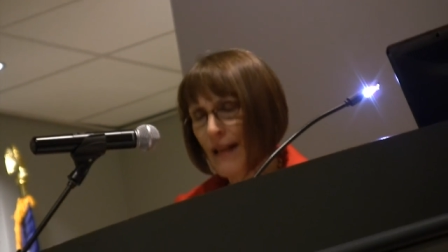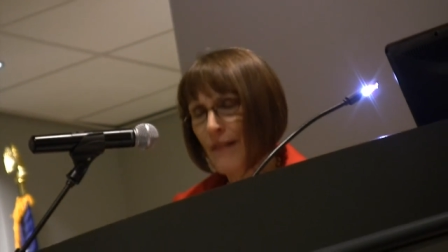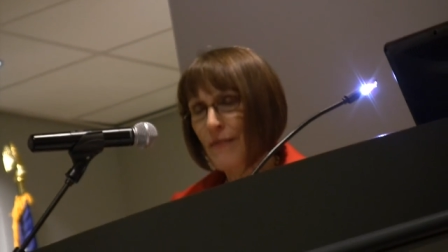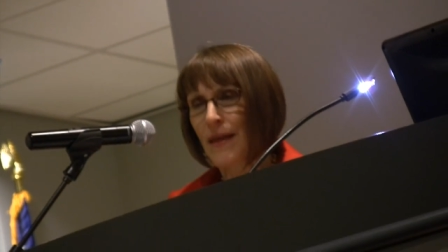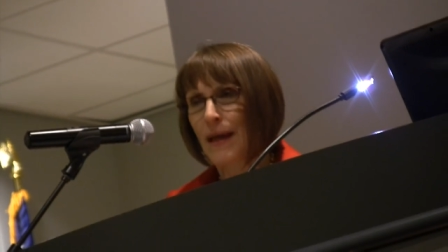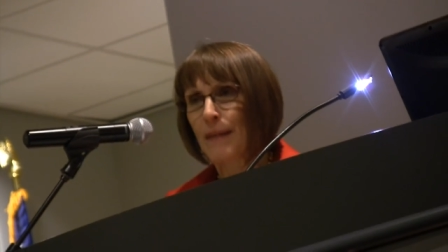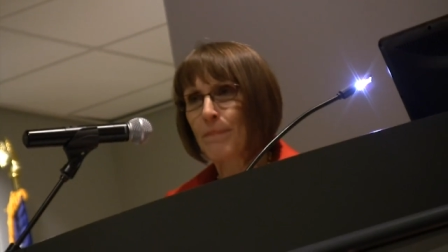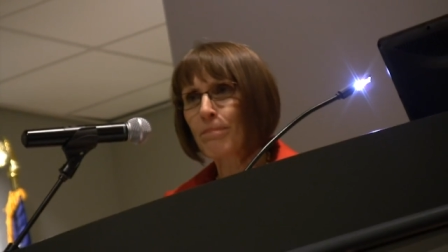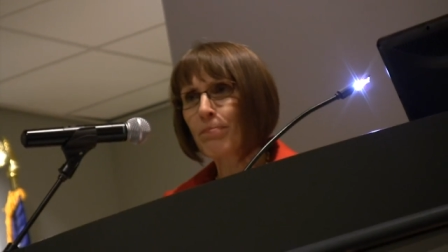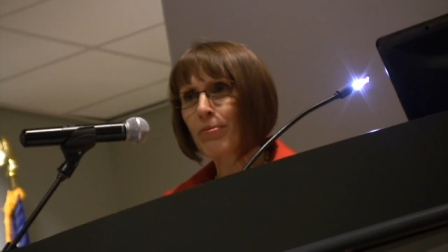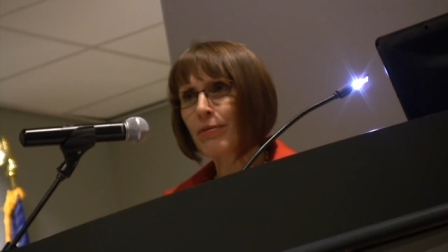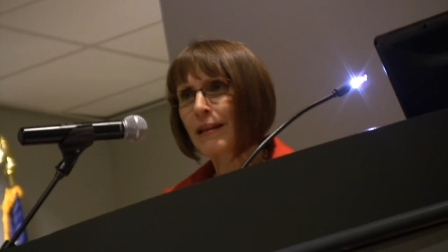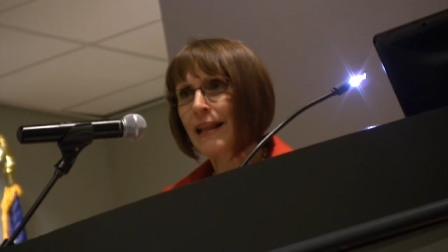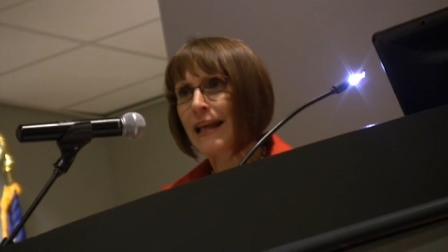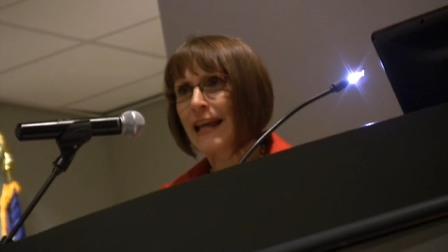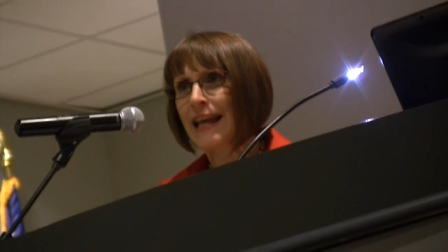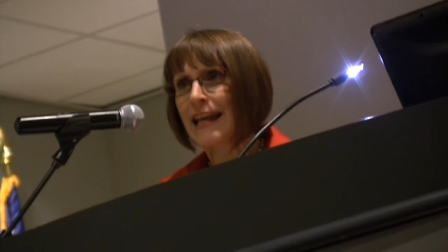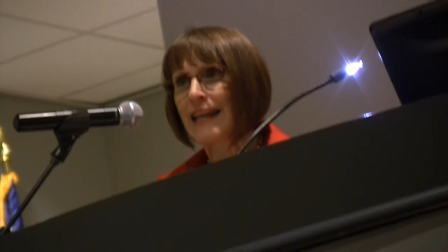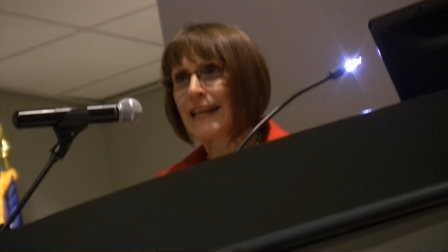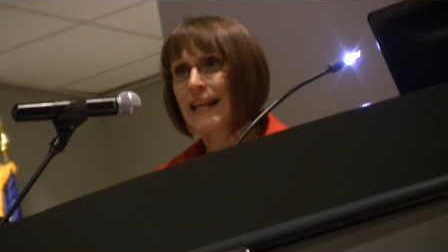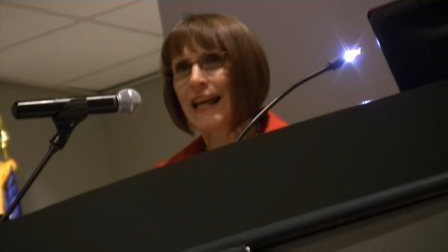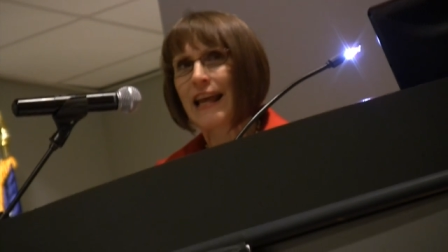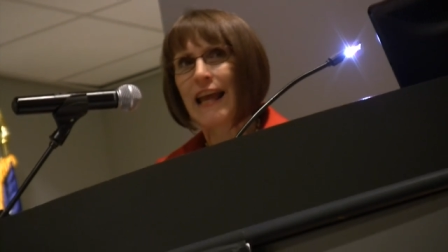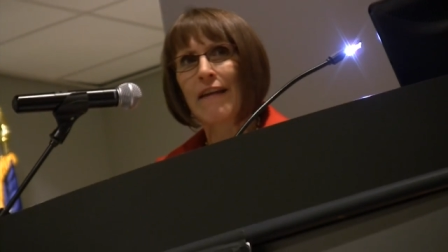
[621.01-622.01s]
that
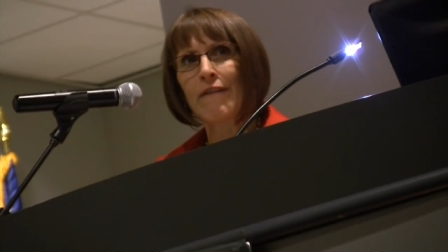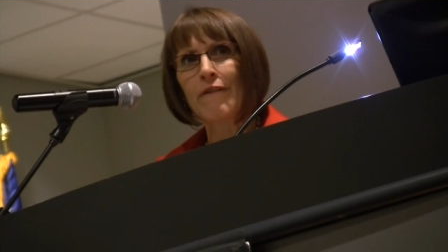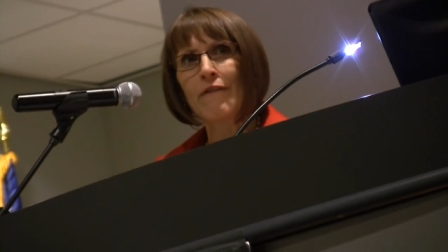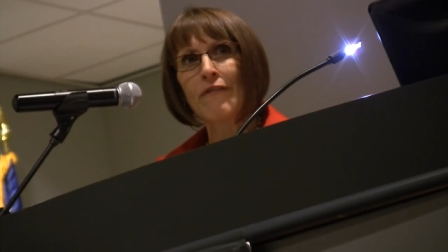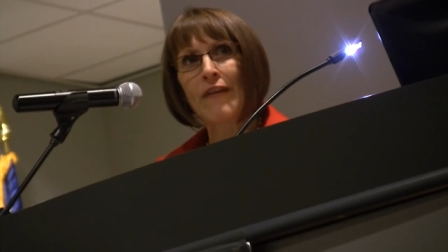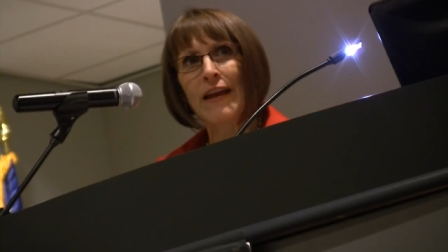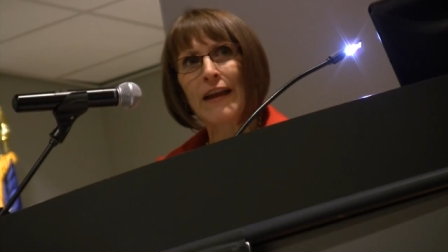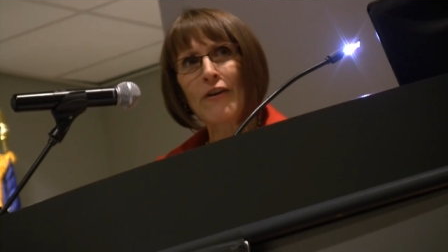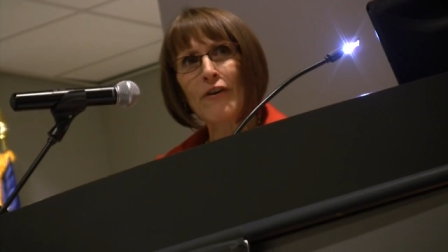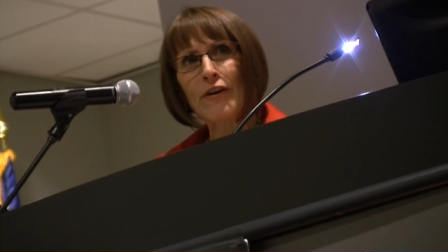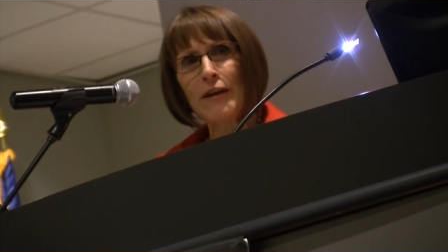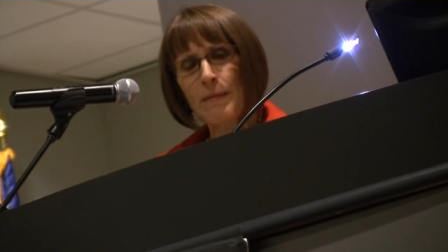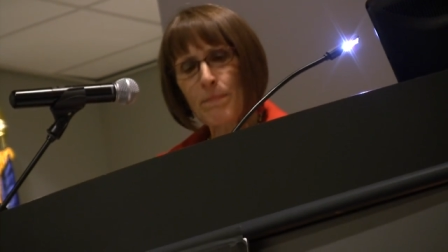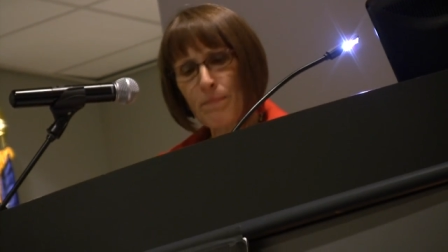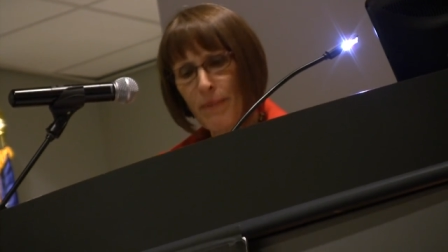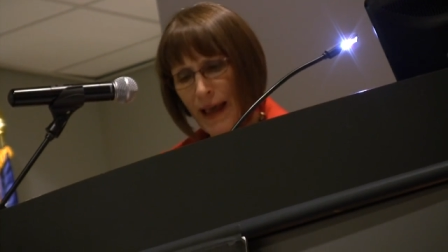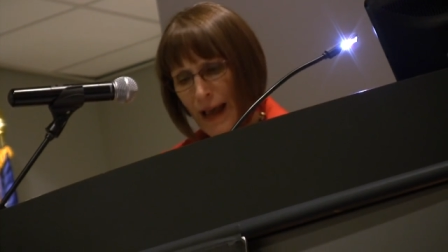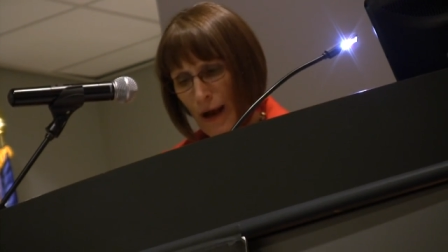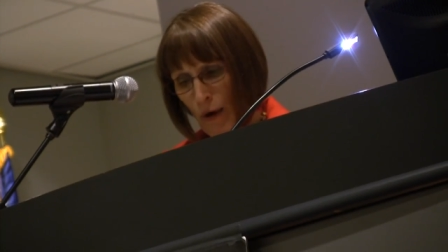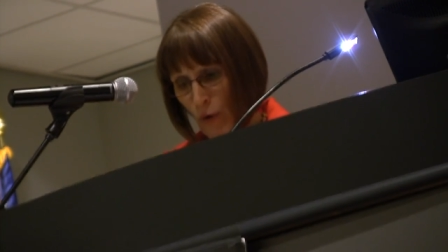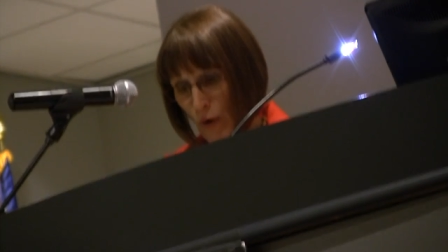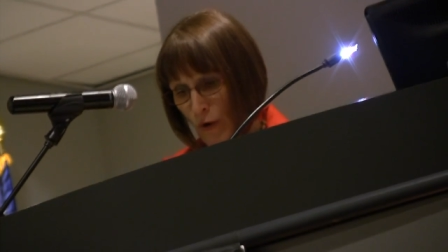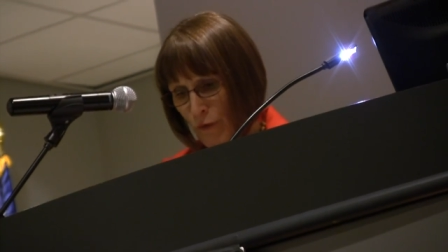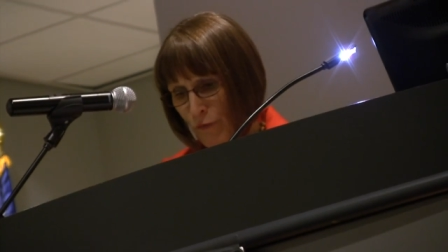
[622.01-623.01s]
played a very
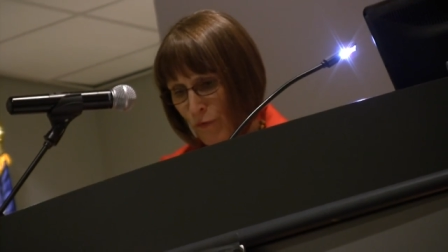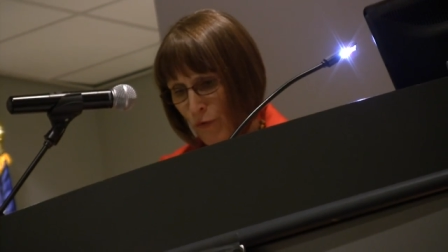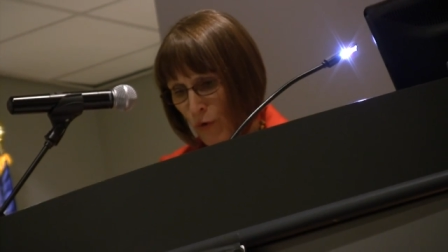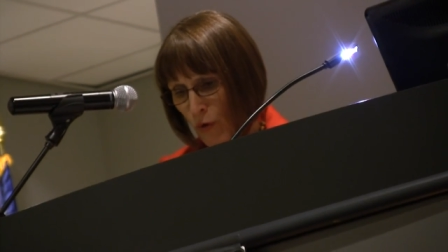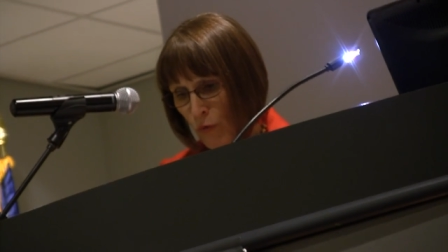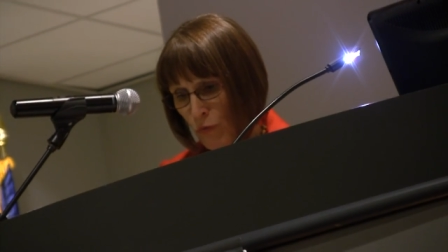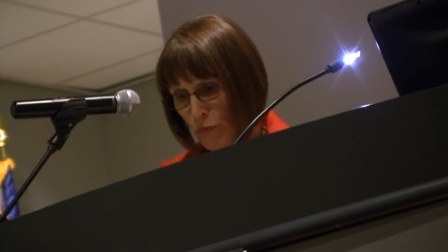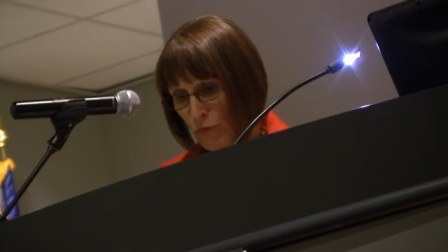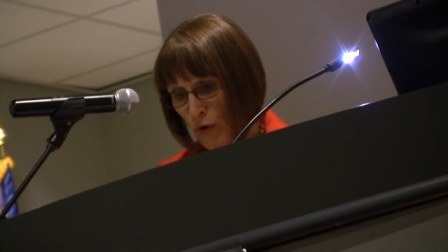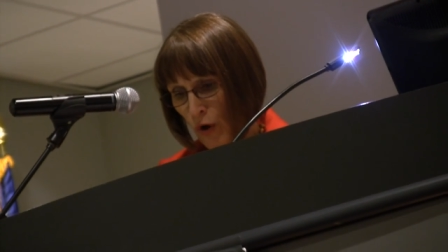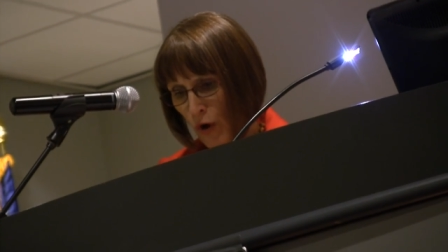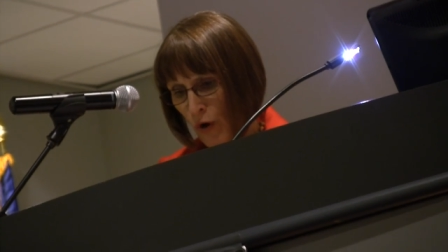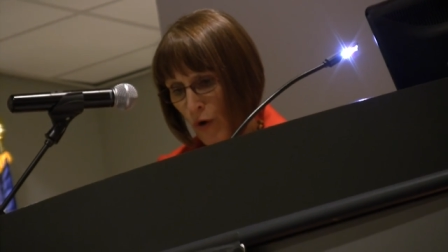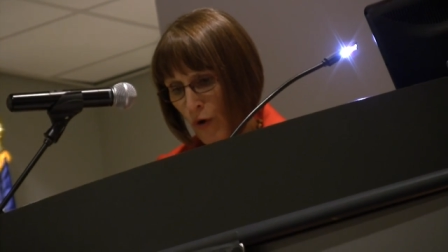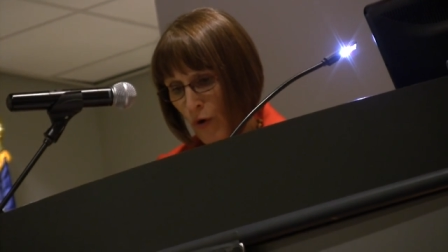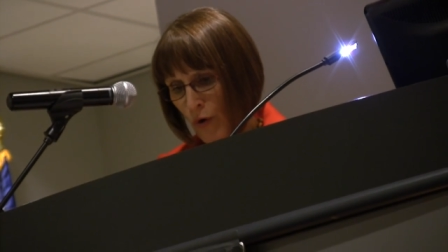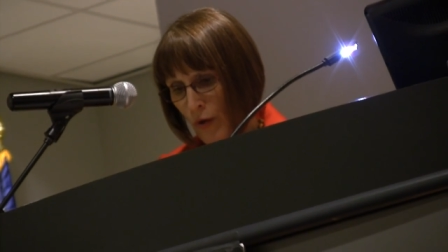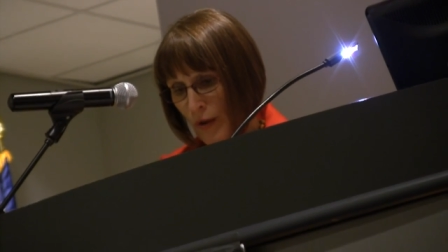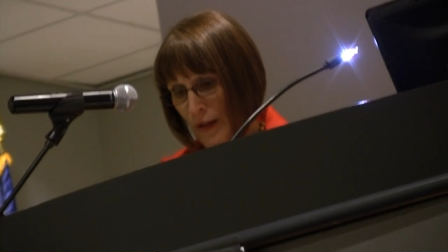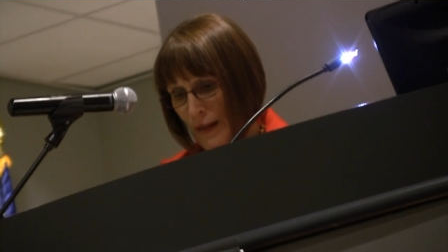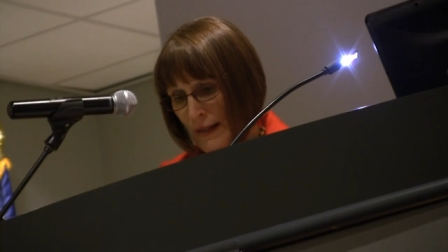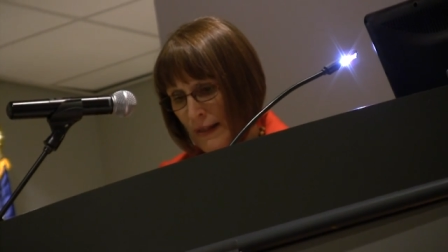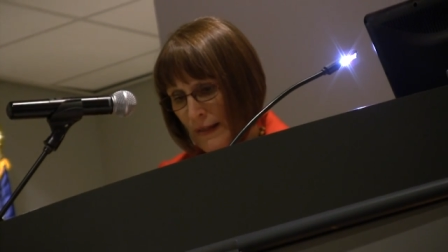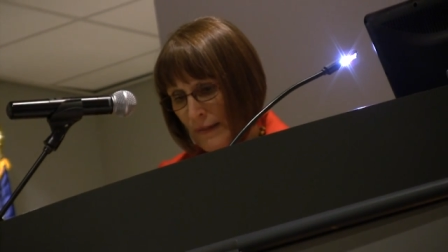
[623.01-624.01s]
powerful
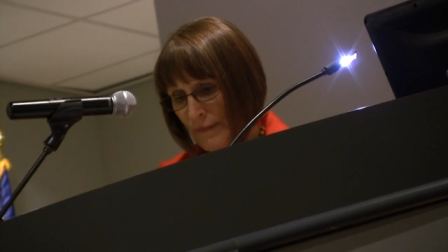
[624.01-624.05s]
role